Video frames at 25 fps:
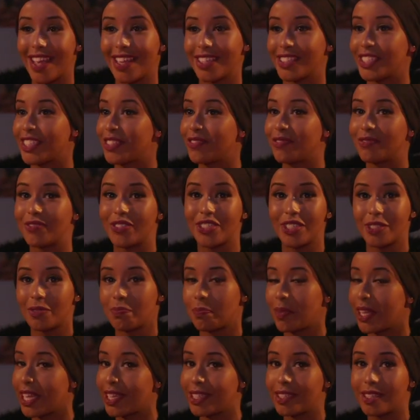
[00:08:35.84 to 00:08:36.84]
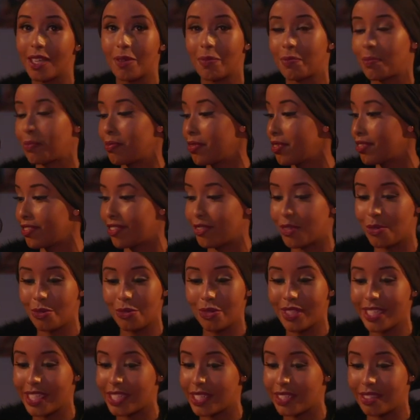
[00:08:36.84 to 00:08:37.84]
And she just picked up
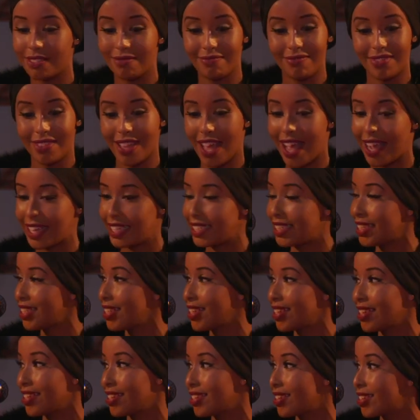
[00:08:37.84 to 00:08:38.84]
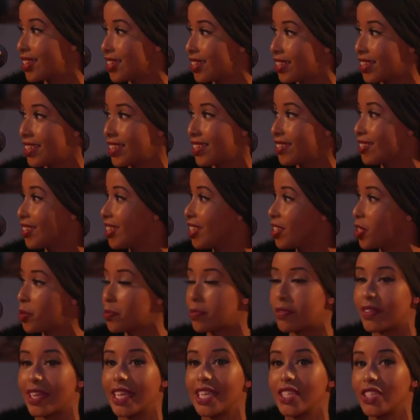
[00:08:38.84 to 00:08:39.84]
all these ideas and
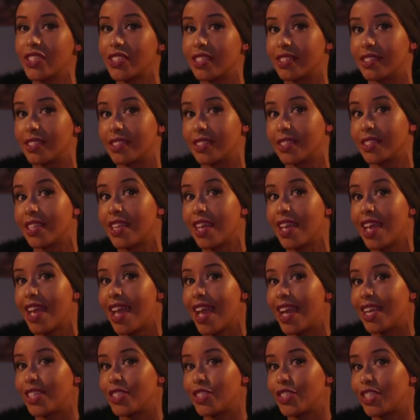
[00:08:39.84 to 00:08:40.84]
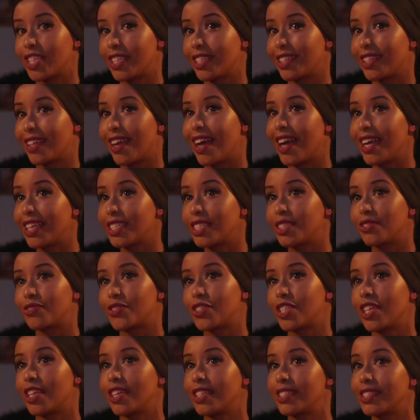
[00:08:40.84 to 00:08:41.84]
inspirations, and she kind of
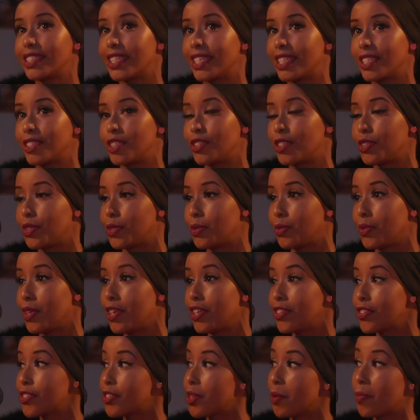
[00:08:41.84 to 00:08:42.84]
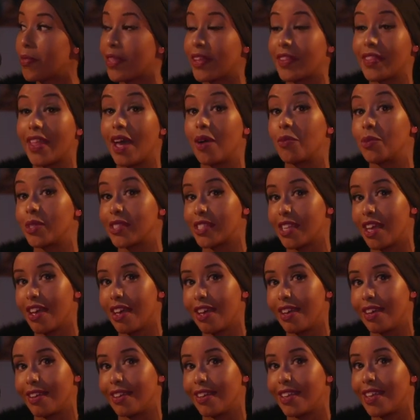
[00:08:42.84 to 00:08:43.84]
turned it into something that was
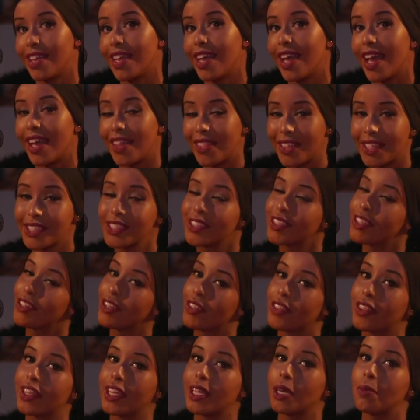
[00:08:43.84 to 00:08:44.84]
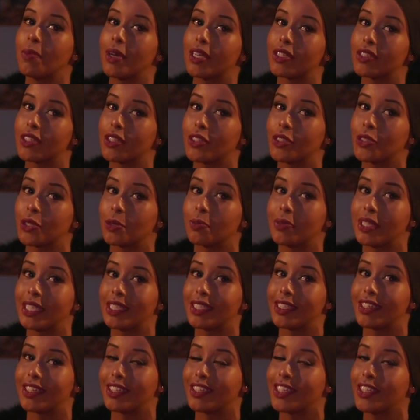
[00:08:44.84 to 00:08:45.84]
her. And that's the good thing about social
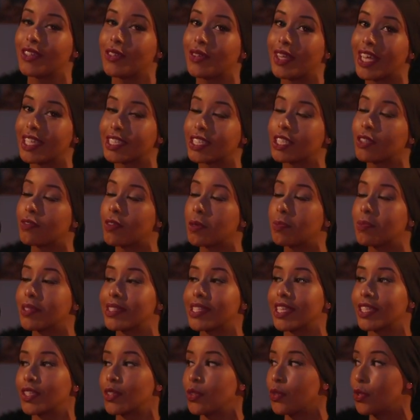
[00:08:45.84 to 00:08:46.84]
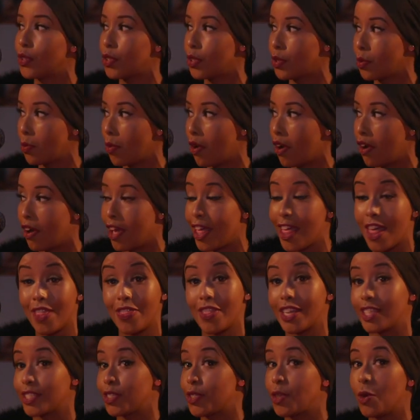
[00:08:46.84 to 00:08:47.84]
media. You get to represent who you are.
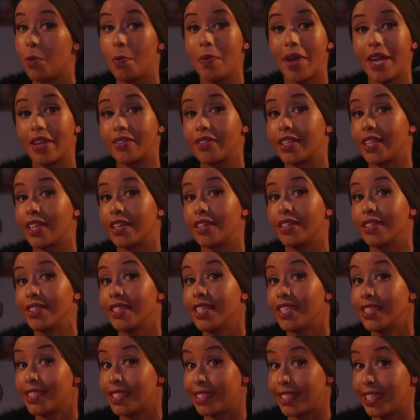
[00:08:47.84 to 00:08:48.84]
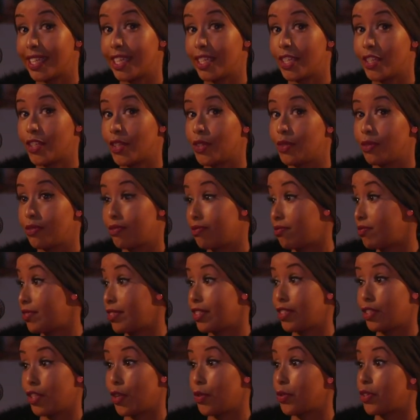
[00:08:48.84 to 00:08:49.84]
There's no barrier to telling you,
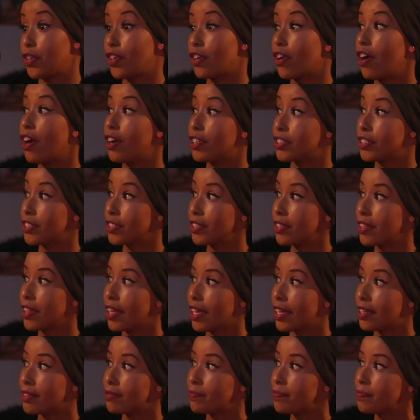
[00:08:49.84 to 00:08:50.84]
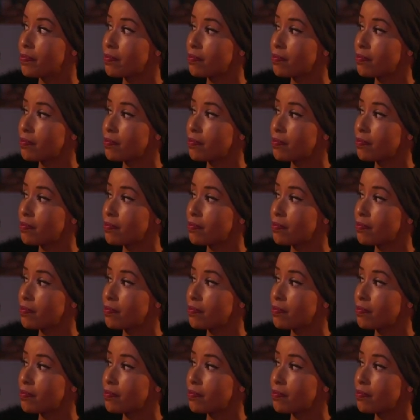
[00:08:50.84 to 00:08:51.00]
no, you can't do that.